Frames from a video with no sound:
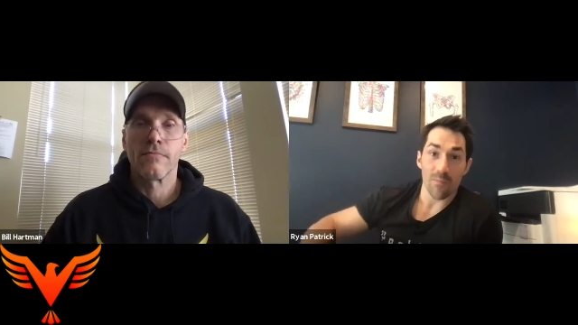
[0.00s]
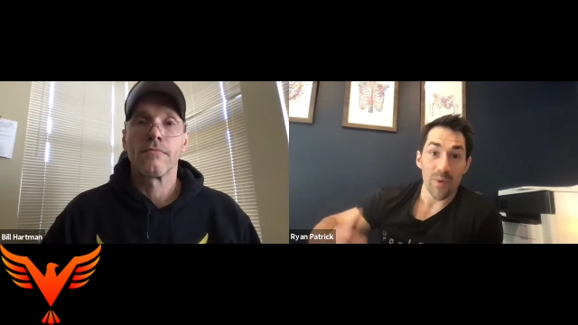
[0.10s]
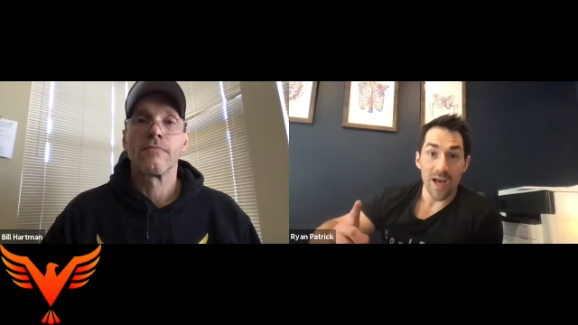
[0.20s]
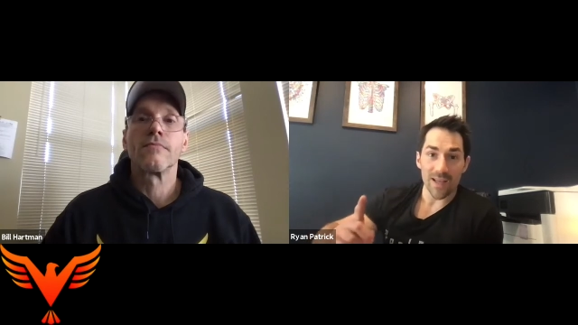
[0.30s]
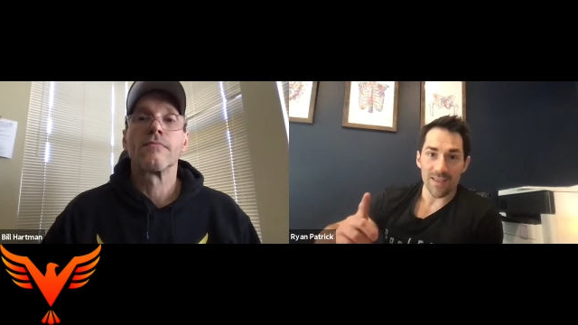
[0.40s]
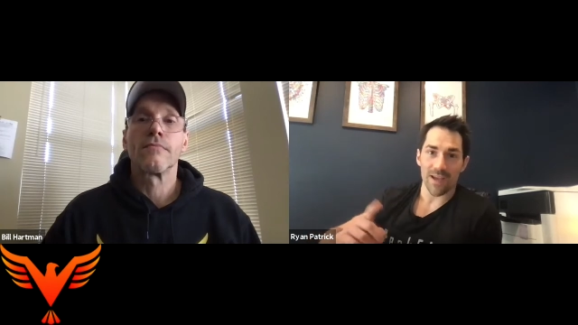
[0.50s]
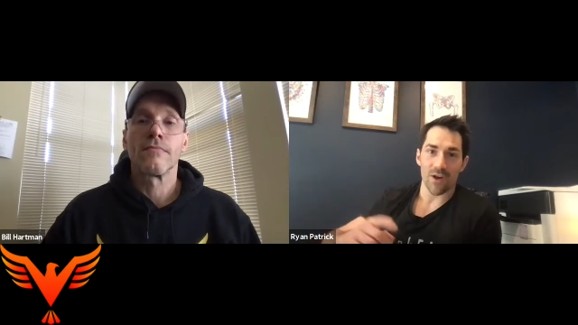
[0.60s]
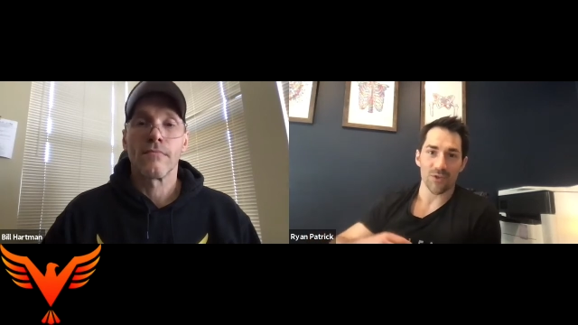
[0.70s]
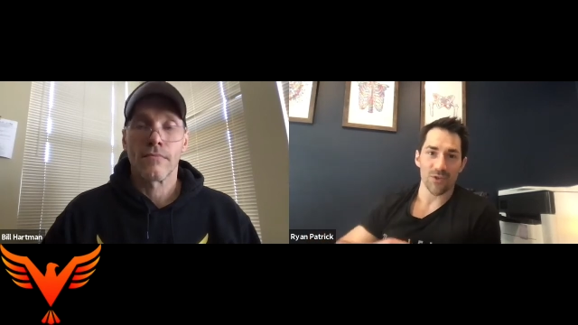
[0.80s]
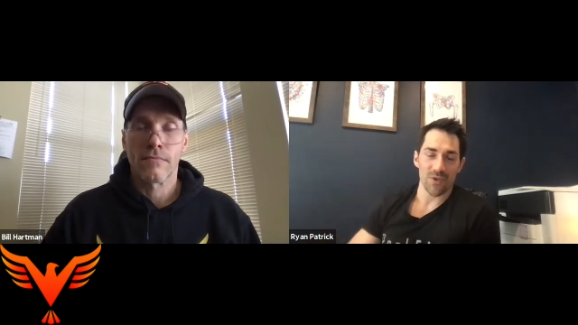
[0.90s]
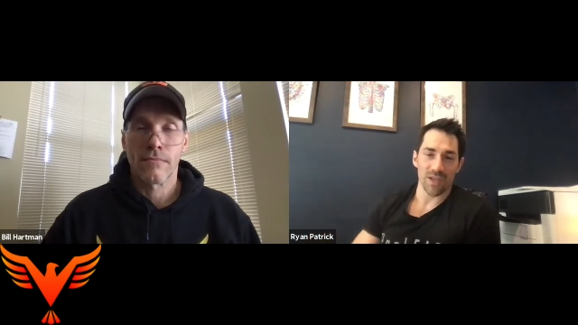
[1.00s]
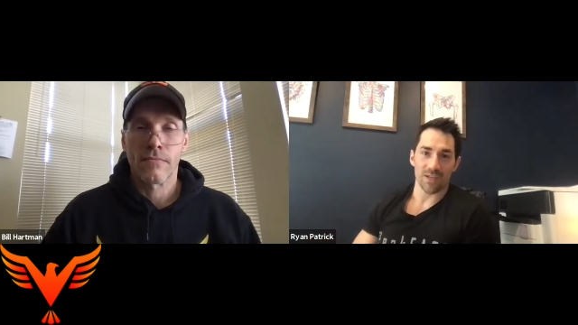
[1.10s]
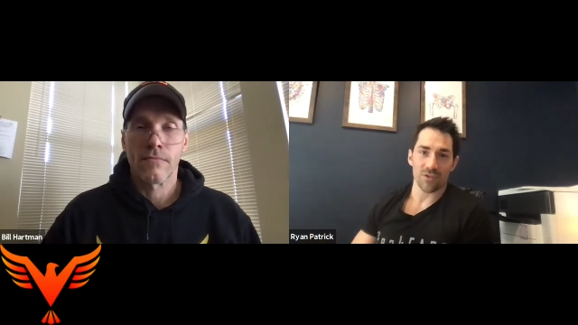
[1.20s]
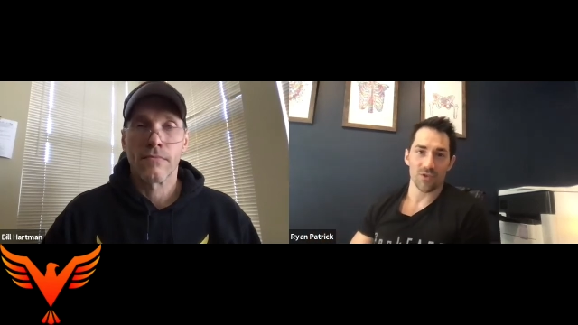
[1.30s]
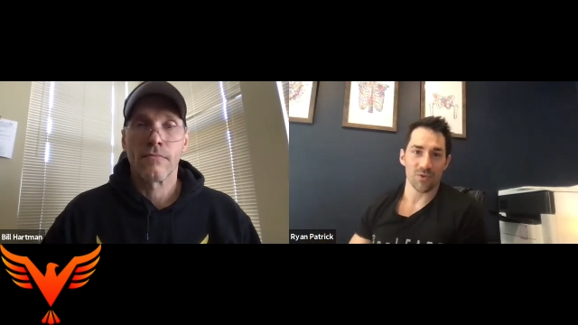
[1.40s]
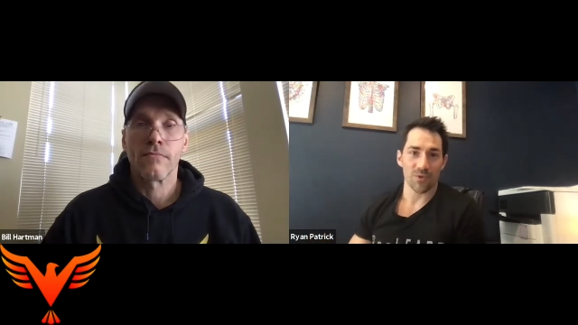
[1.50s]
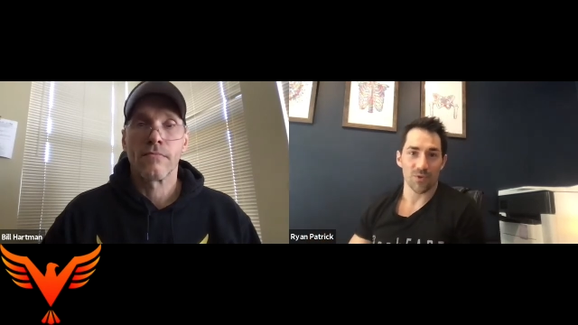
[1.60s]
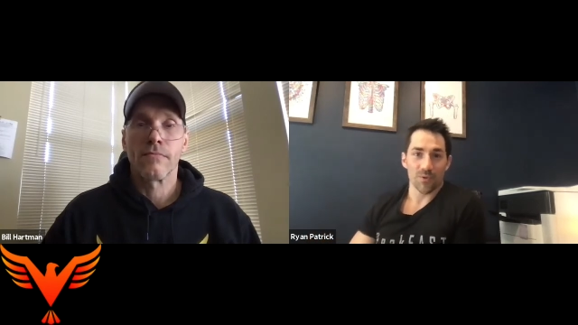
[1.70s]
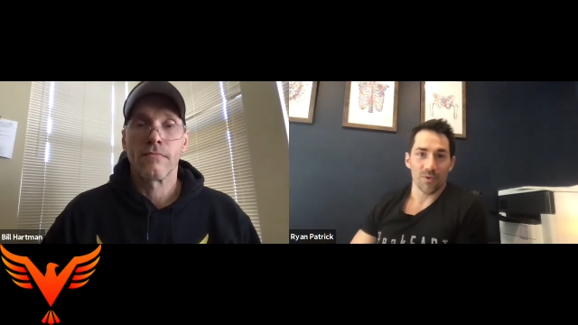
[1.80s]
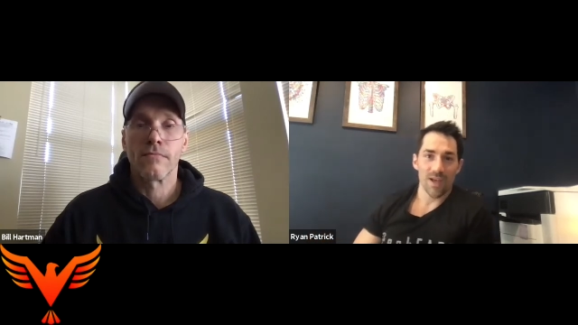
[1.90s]
Speaker 1: but they also need
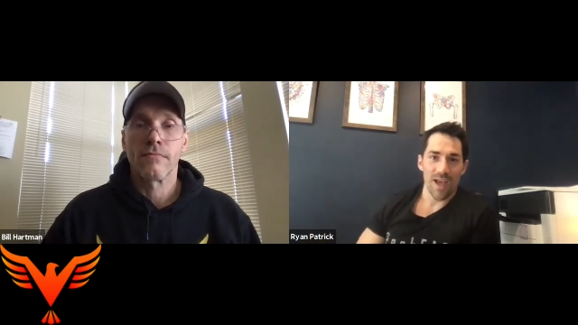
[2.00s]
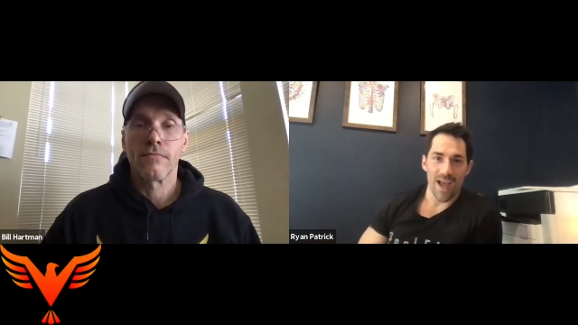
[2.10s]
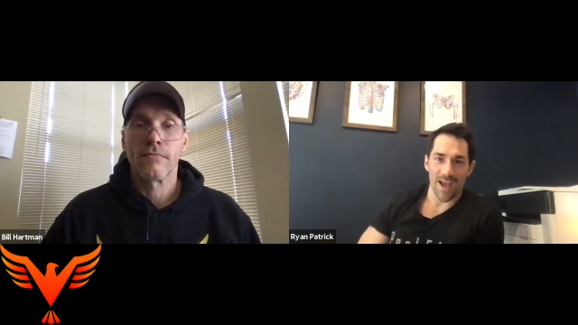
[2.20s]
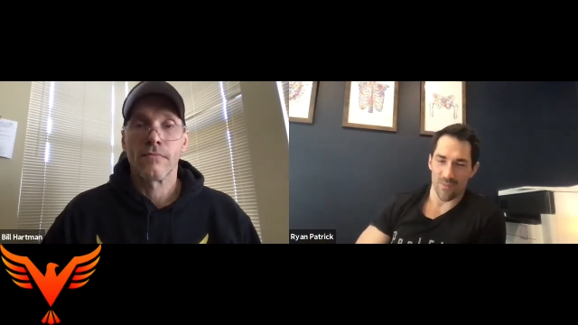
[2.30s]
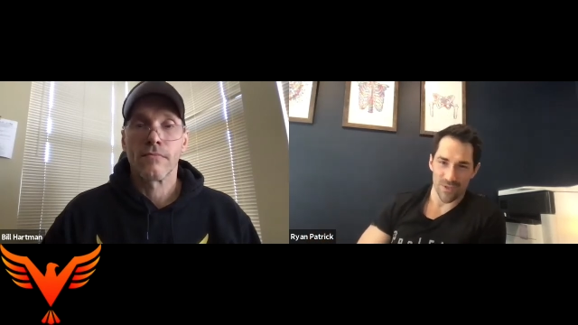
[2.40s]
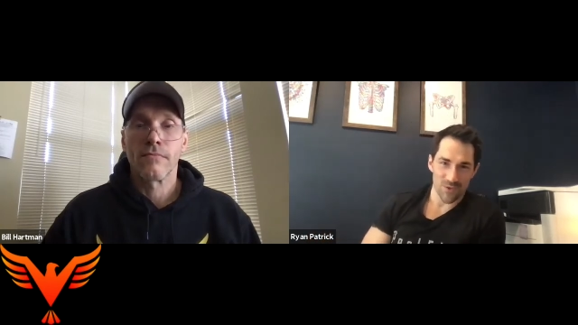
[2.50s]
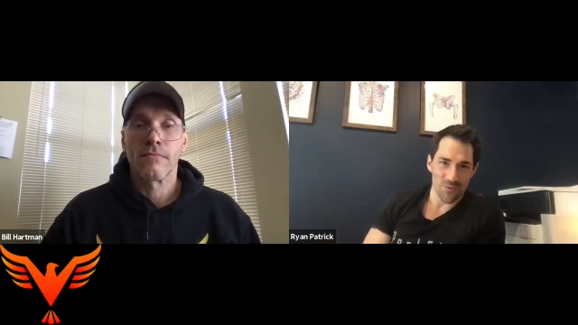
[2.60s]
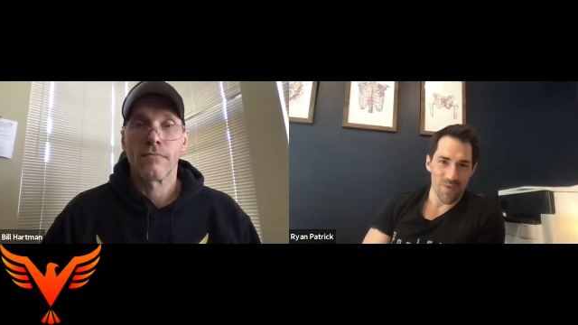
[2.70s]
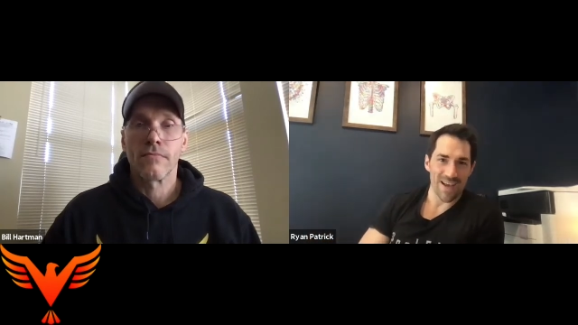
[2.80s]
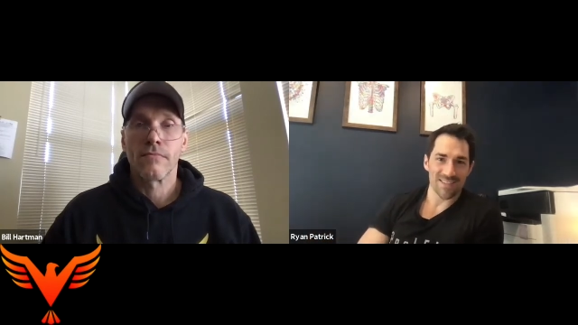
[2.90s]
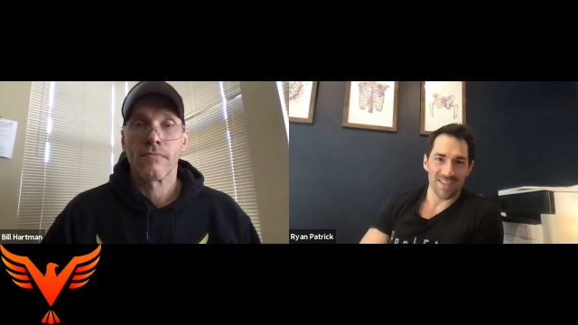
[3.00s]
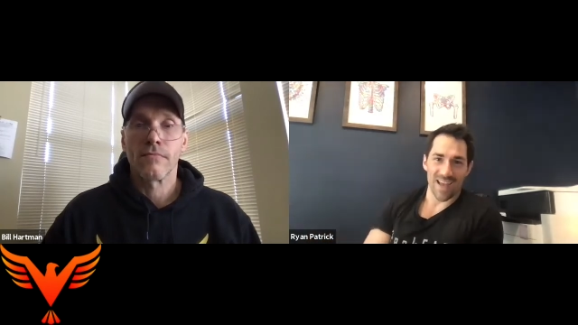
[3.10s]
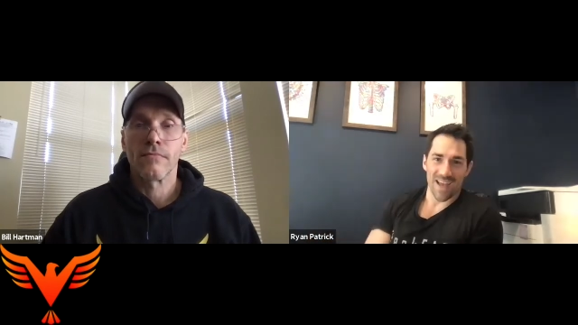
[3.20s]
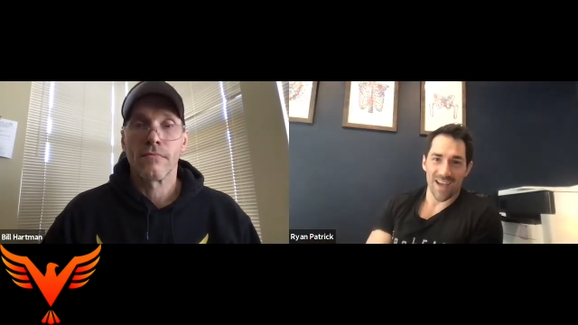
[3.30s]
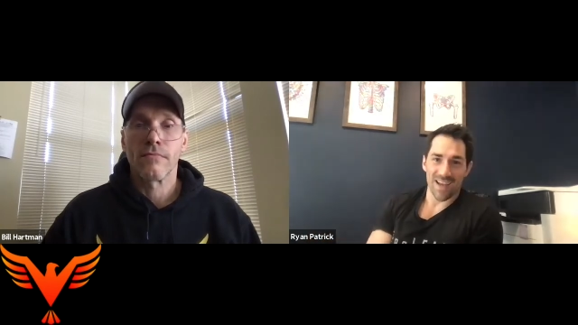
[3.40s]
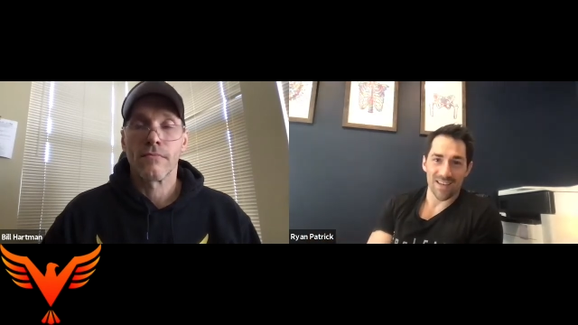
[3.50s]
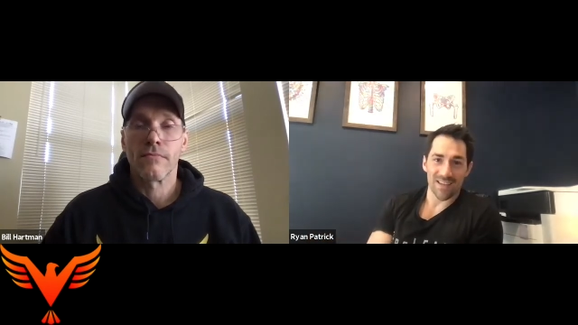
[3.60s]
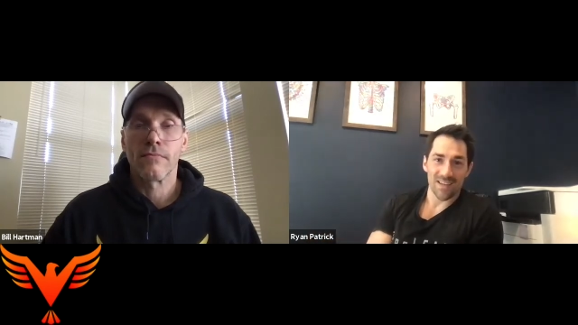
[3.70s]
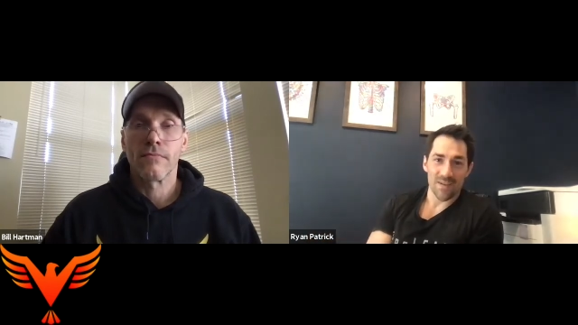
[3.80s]
to add muscle mass and